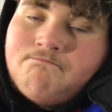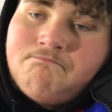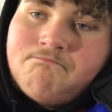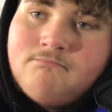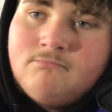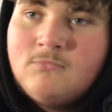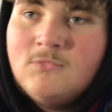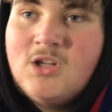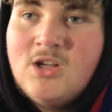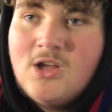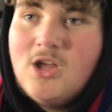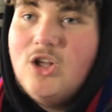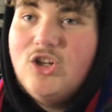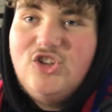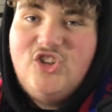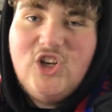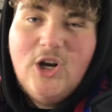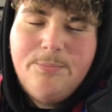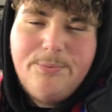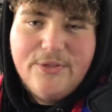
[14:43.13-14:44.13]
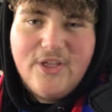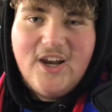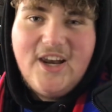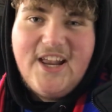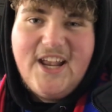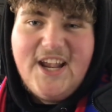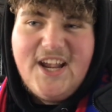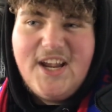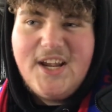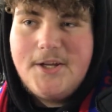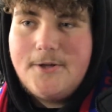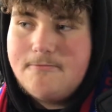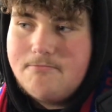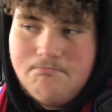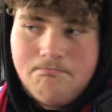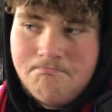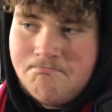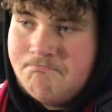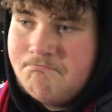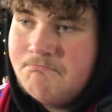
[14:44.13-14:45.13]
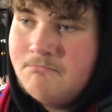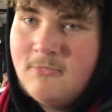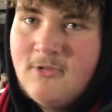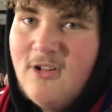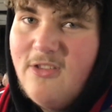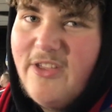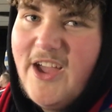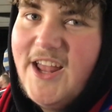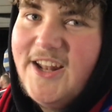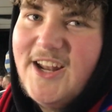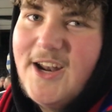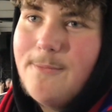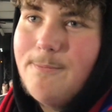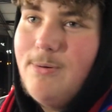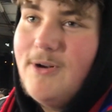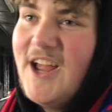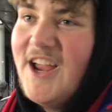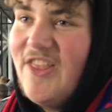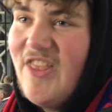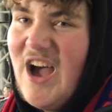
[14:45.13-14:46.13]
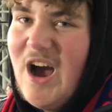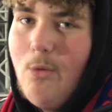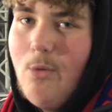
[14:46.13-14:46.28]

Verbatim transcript: Yeah, man. Loved it, man. That